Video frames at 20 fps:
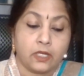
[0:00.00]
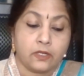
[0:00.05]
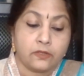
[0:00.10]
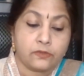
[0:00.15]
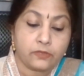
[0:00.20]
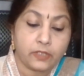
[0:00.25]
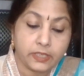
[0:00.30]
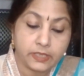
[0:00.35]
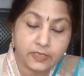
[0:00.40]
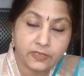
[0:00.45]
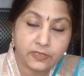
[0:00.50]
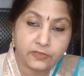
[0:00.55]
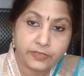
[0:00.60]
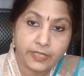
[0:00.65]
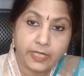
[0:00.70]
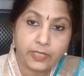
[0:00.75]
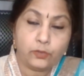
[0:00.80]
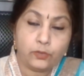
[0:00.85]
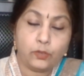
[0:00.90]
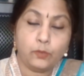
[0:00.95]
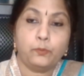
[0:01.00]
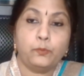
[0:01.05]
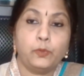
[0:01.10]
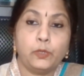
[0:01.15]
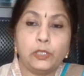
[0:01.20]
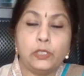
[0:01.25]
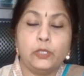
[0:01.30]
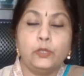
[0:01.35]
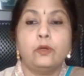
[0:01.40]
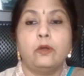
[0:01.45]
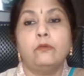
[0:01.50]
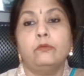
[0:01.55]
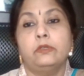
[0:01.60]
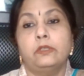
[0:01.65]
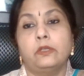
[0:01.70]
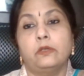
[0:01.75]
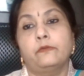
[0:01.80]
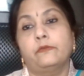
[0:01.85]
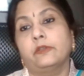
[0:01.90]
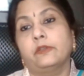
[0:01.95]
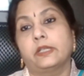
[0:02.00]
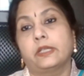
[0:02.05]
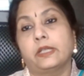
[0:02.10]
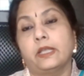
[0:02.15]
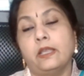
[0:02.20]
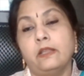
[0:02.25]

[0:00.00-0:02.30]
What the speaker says: So it is trying to pull you out of it.